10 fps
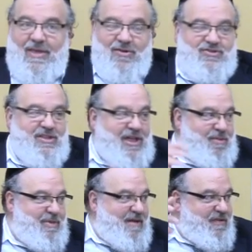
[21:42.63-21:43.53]
He used to
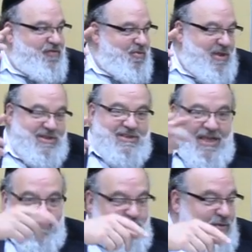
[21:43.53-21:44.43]
tell me every few minutes,
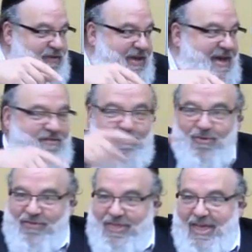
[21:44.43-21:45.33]
you have to move here, you have to
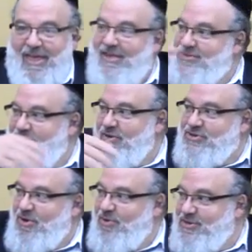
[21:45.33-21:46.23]
move there. He
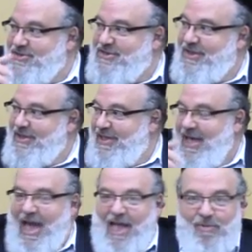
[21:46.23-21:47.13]
used to always
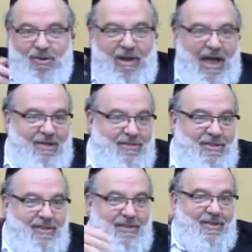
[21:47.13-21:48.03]
hack me
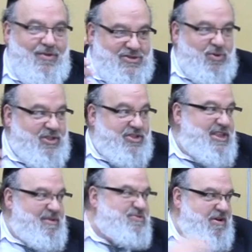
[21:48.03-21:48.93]
around because he wanted to
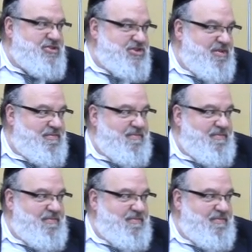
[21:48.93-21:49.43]
clean the base medrash.